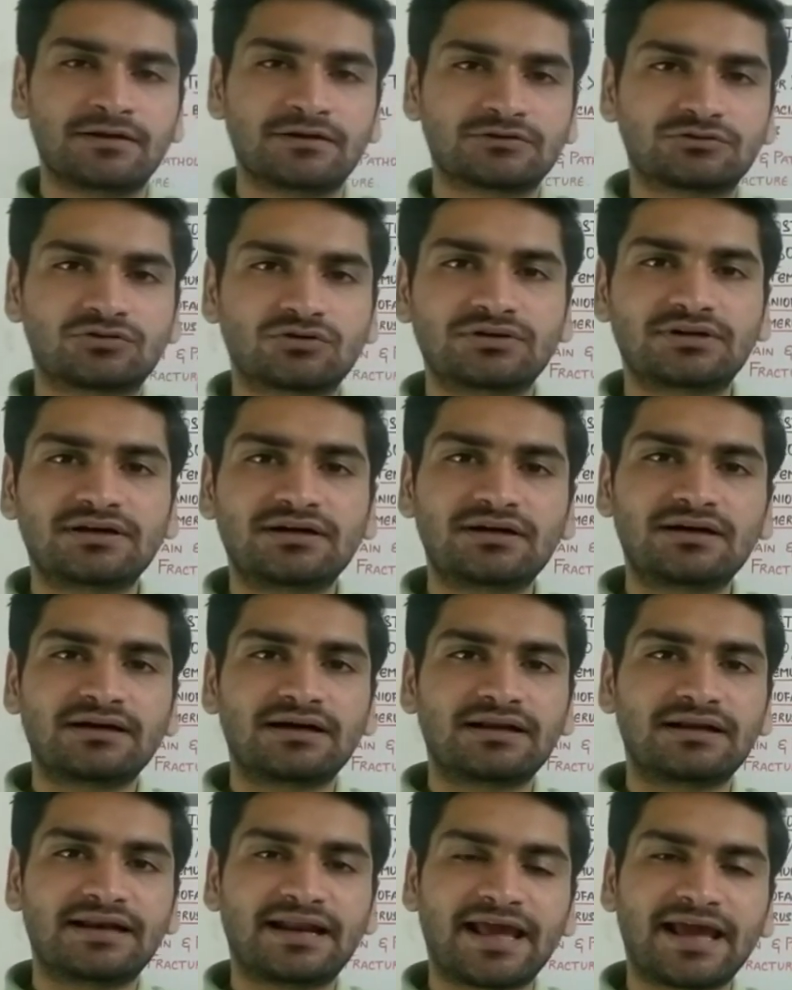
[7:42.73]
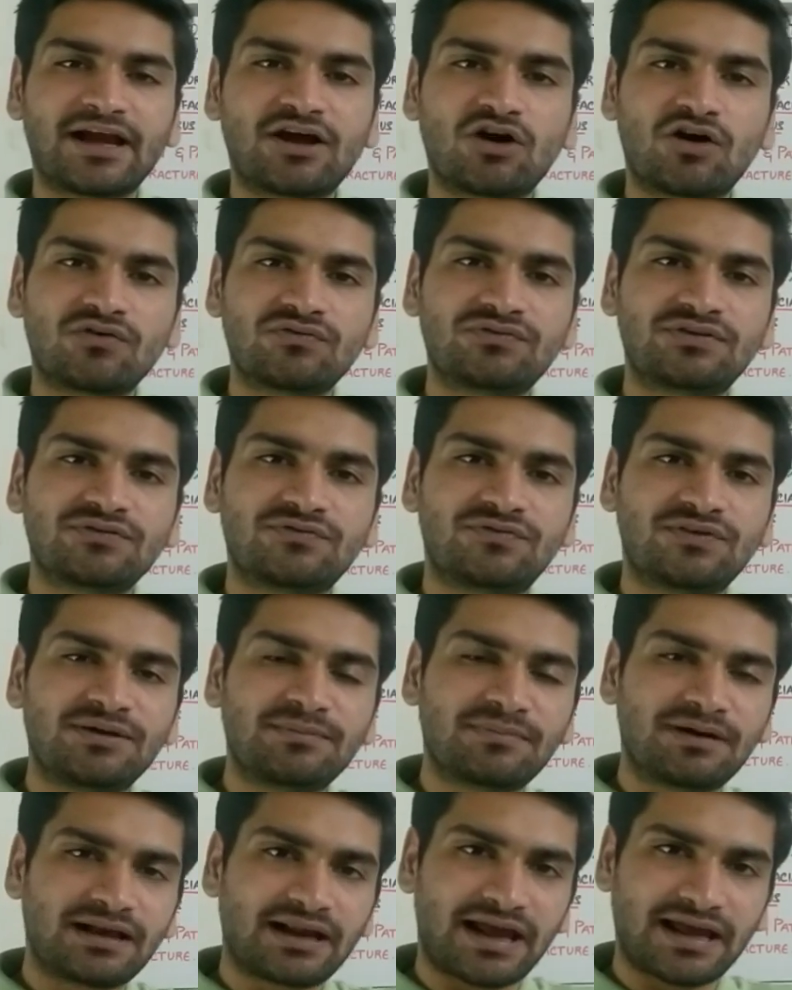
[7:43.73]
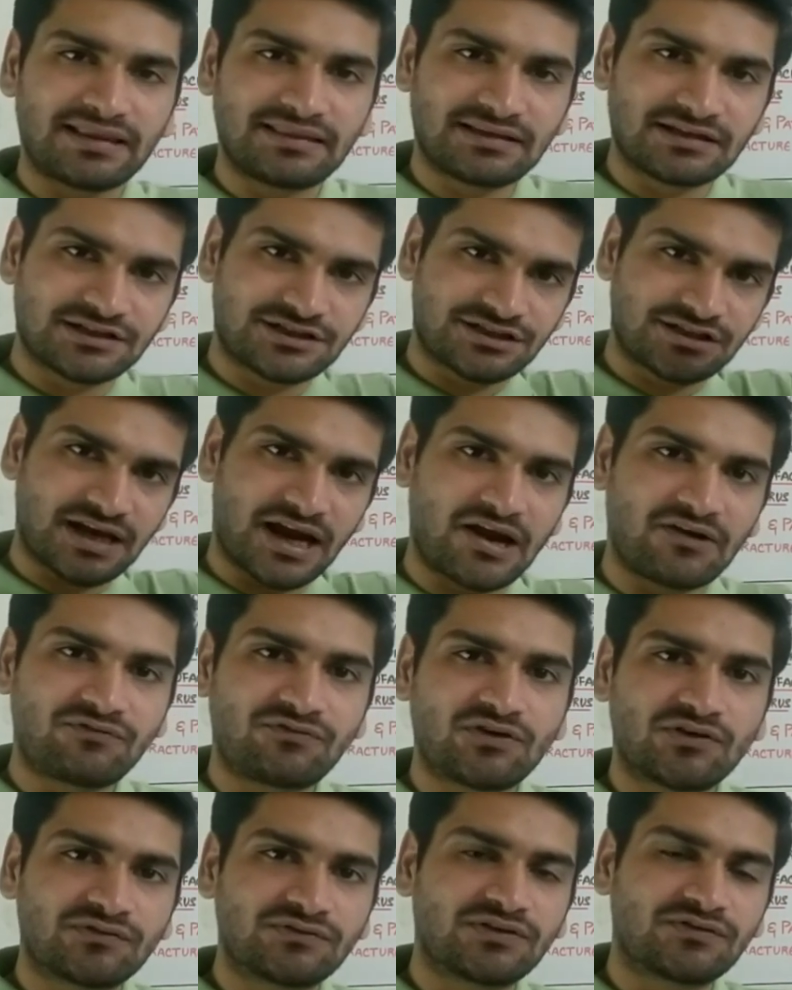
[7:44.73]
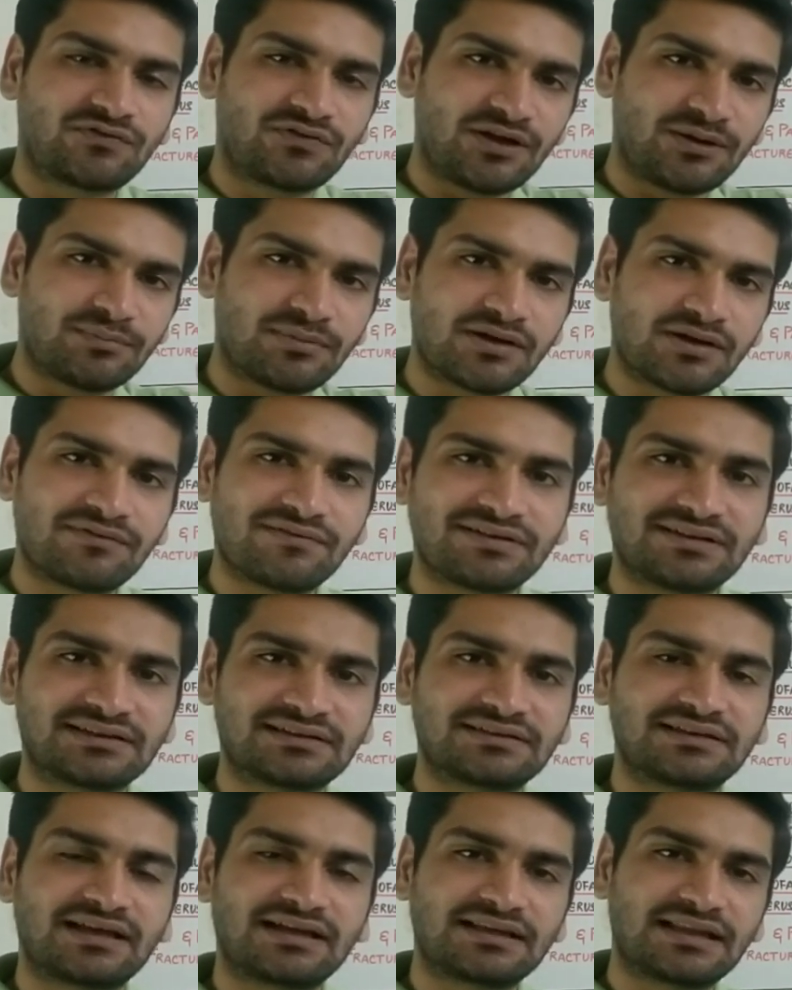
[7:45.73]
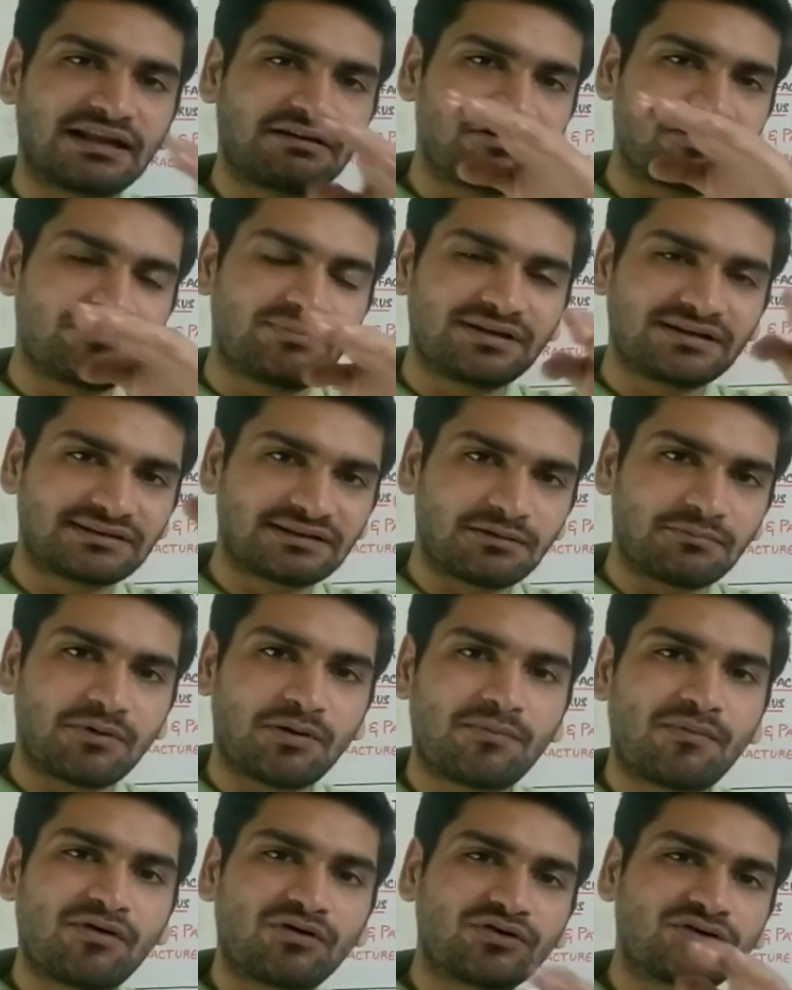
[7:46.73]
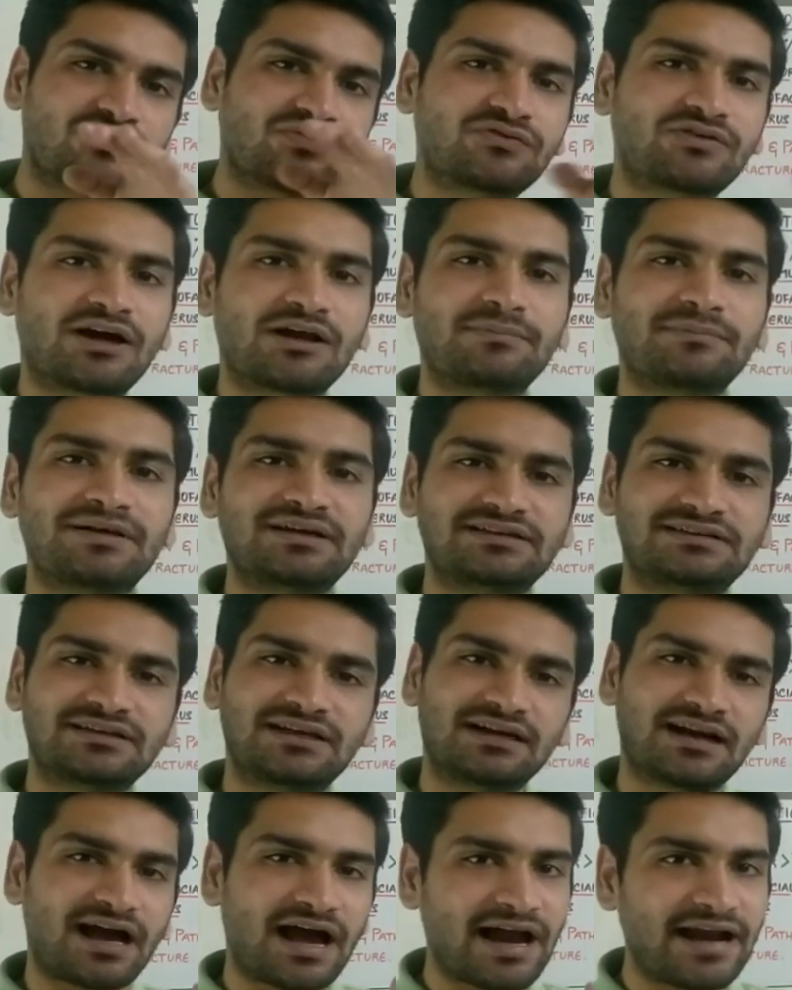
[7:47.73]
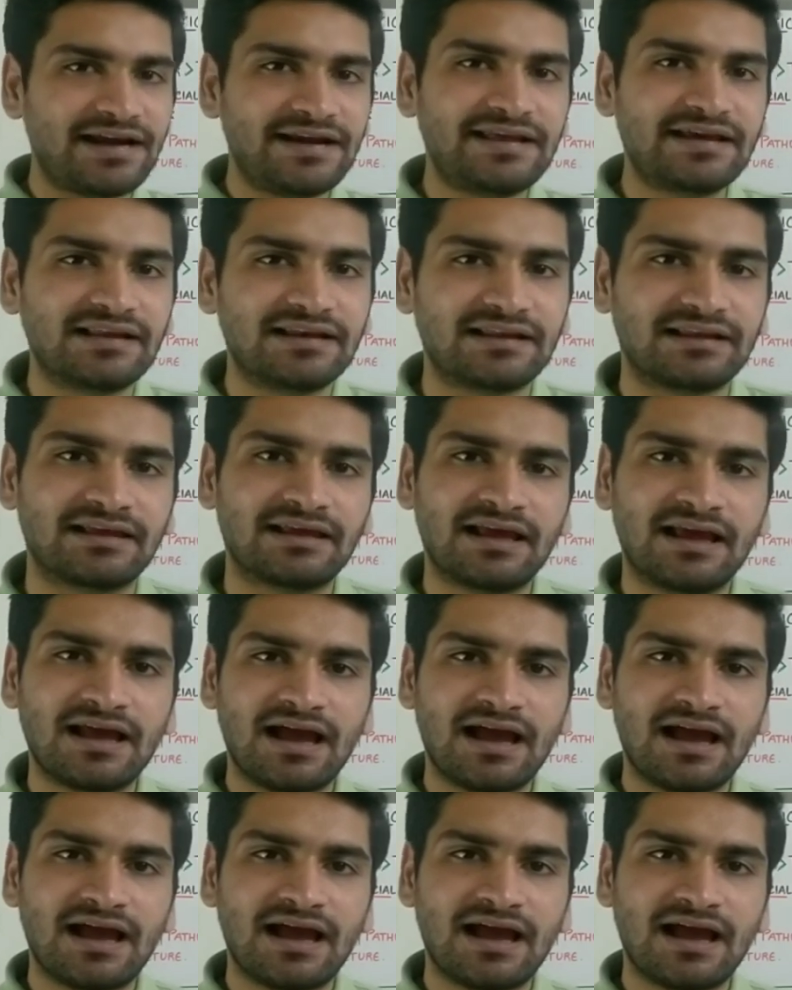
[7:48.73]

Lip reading: So the neck of the femur and the shaft of the femur which is there, there will be some amount of curvature ideally.